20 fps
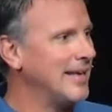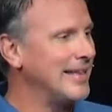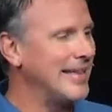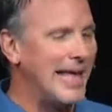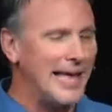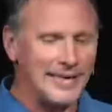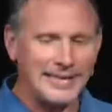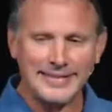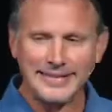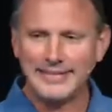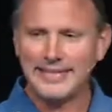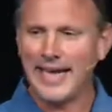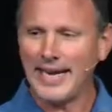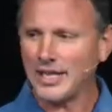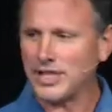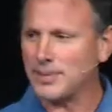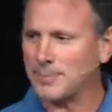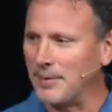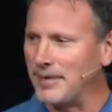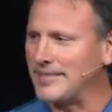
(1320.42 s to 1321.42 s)
That, that
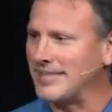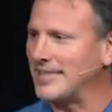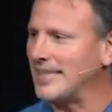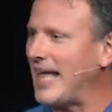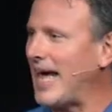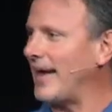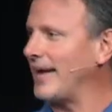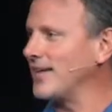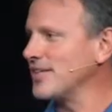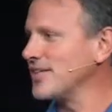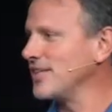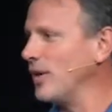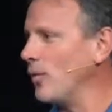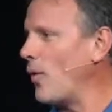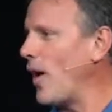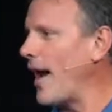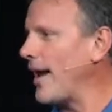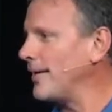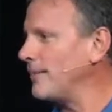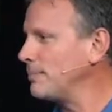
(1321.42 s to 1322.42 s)
explains a lot, doesn't it?
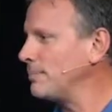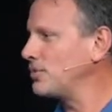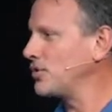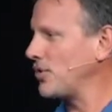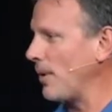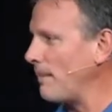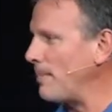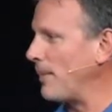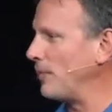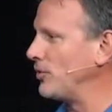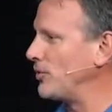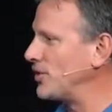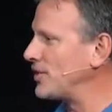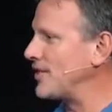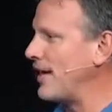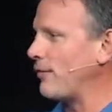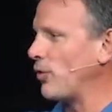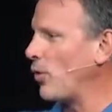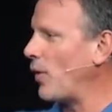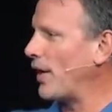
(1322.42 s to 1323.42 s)
Why some people just
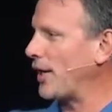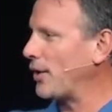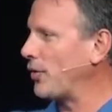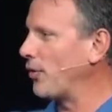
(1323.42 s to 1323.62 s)
never want to